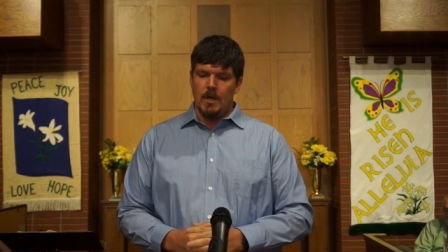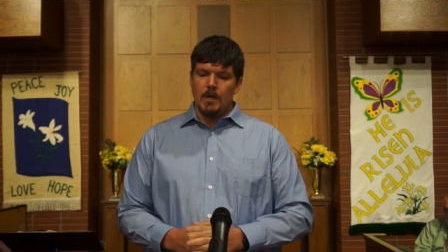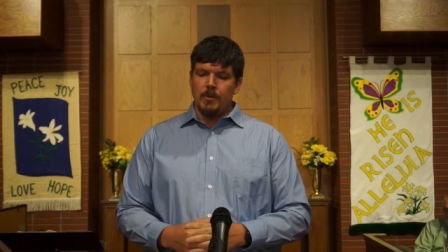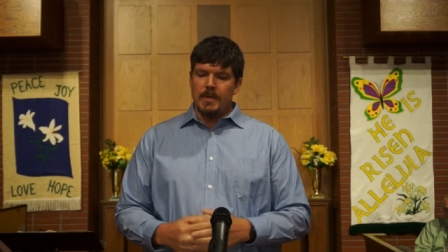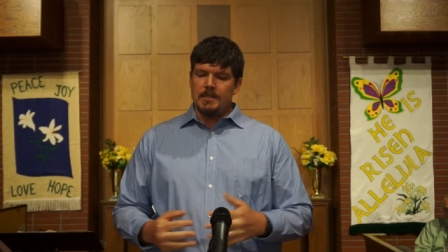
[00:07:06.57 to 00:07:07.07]

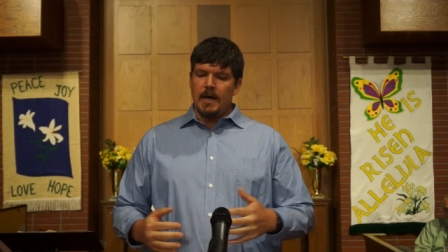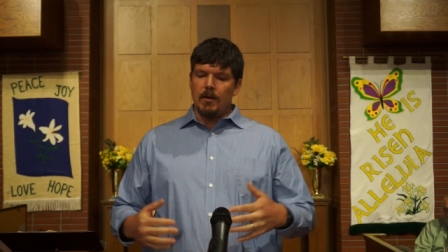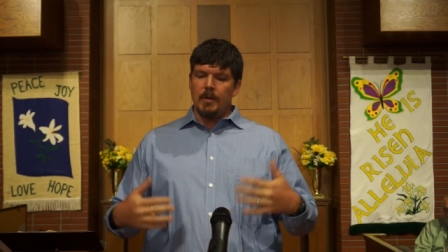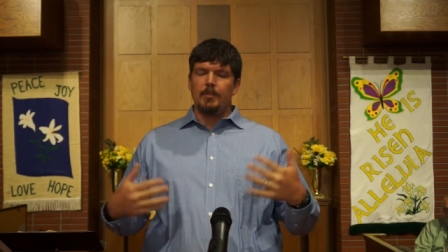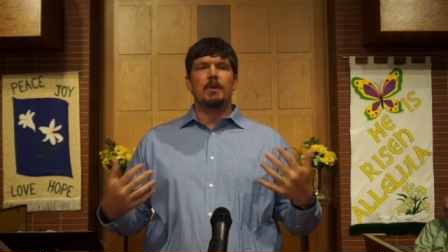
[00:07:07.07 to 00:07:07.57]
So he's not
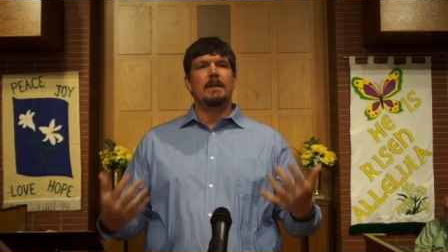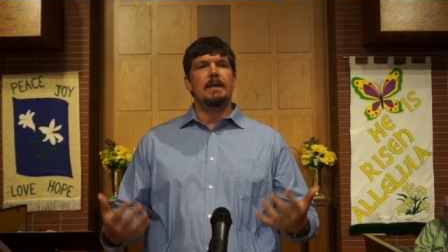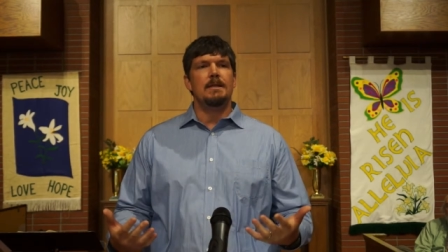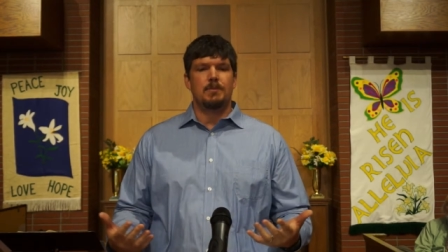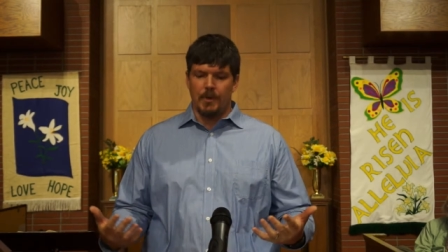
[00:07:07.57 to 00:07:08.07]
only
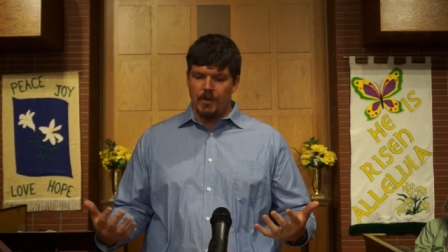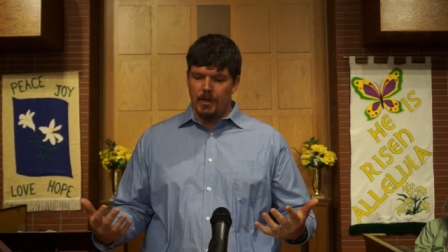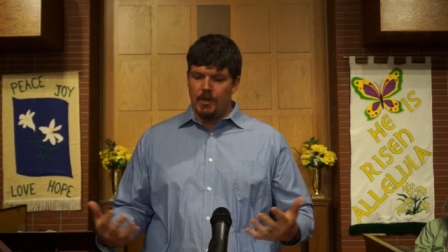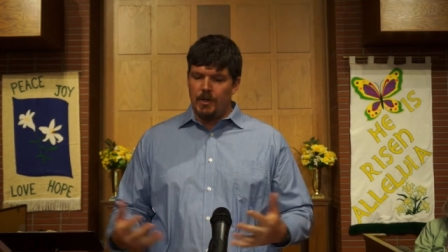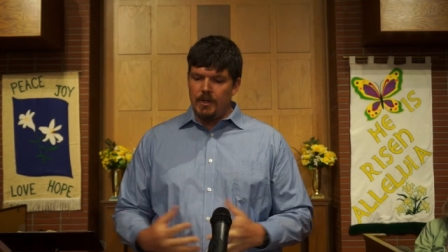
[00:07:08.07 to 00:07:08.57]
pleased with the
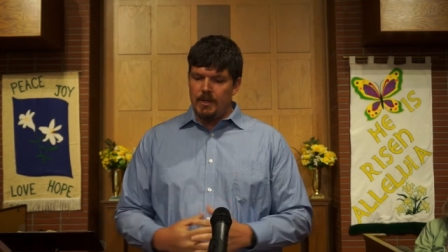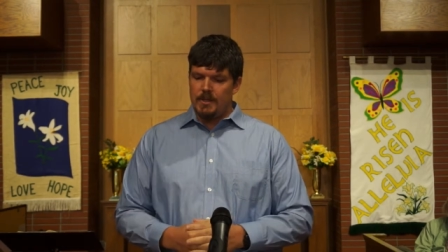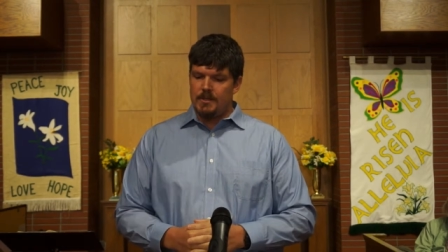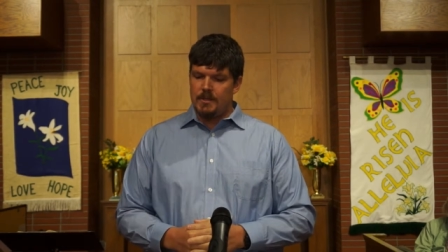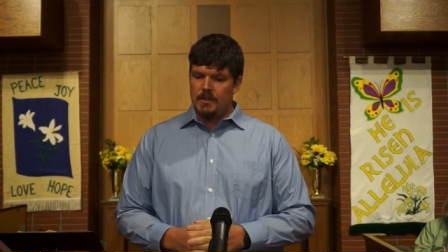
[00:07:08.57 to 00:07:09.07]

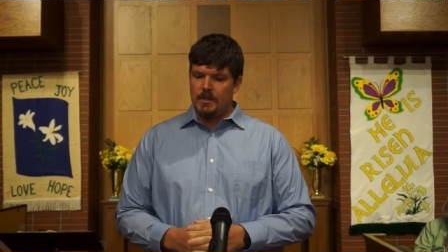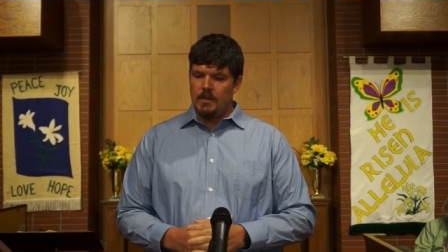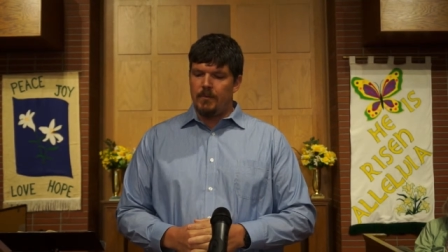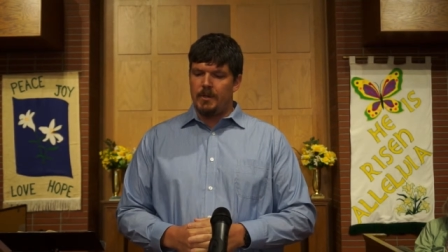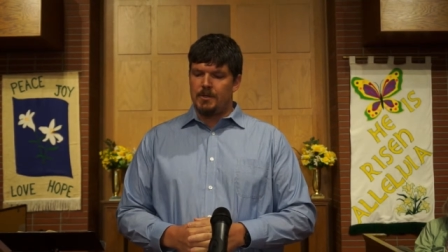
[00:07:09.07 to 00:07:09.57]
goodness
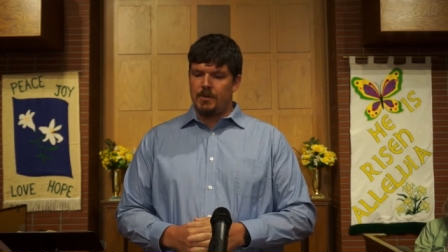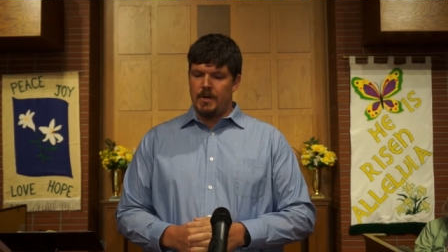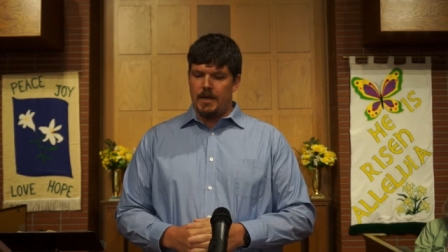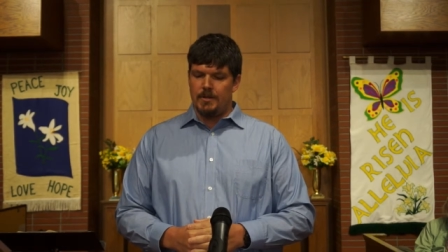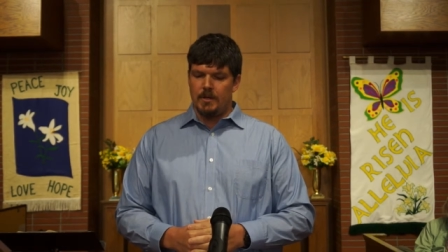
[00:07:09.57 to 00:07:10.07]
of his
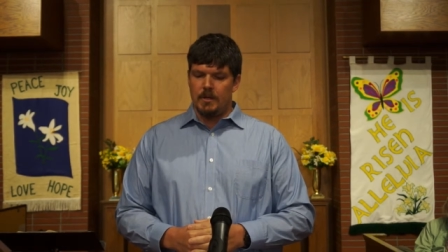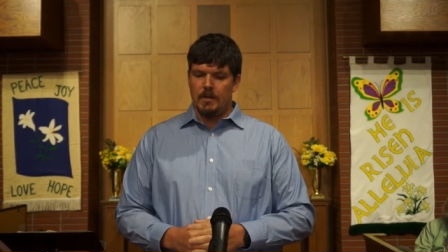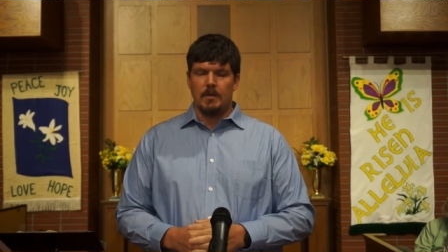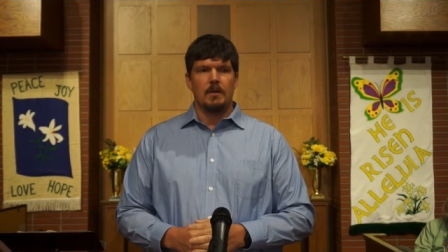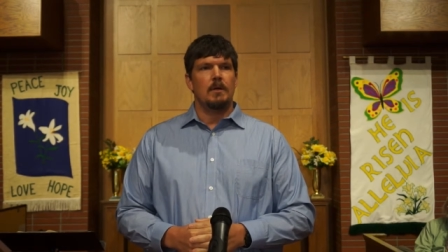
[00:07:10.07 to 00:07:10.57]
creation,
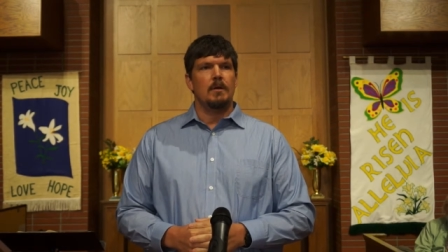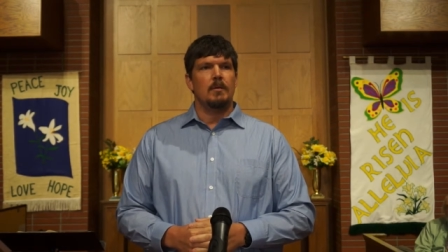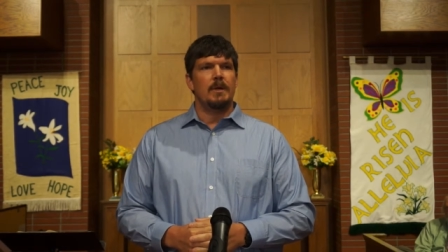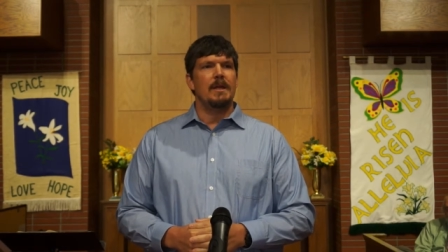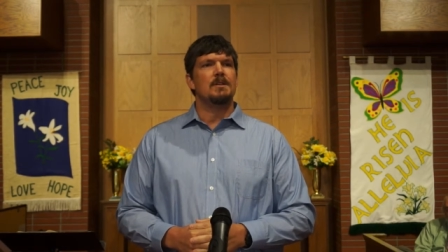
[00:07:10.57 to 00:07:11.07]

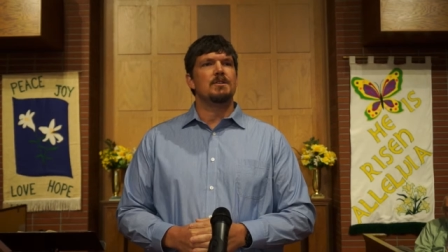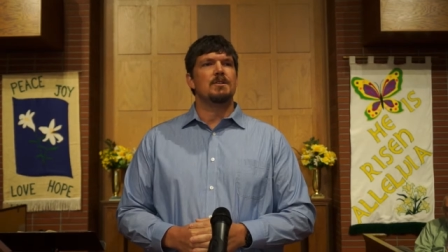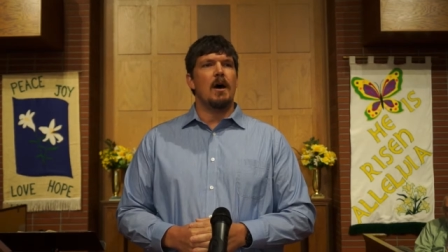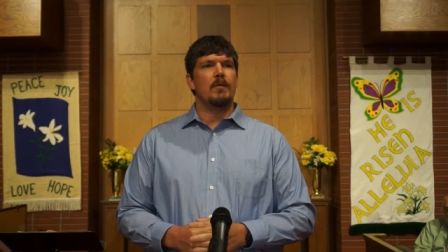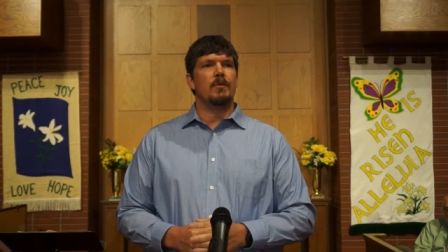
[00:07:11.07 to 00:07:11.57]
but he is
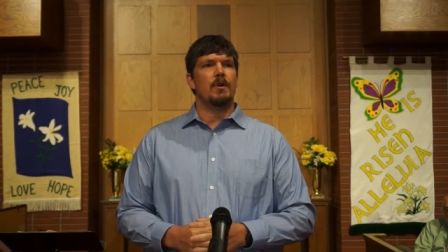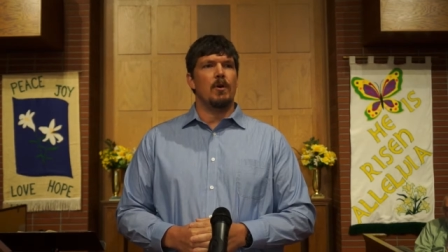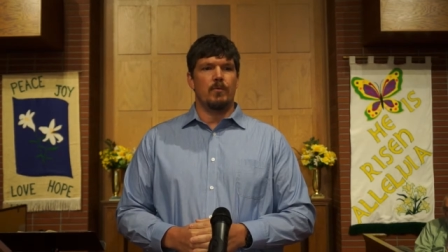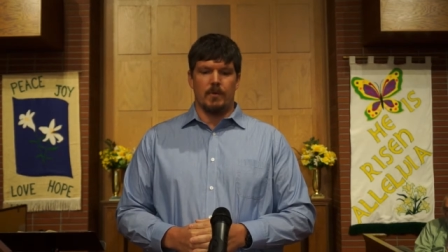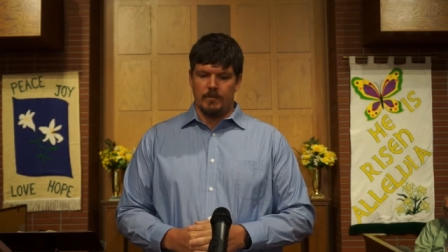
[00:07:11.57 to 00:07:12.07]
sovereign
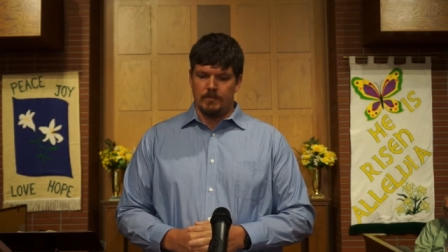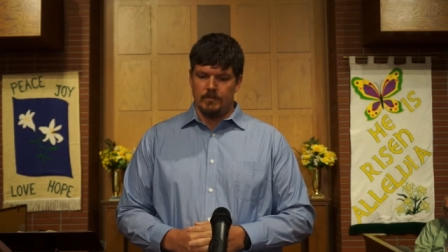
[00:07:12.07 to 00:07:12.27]
over it.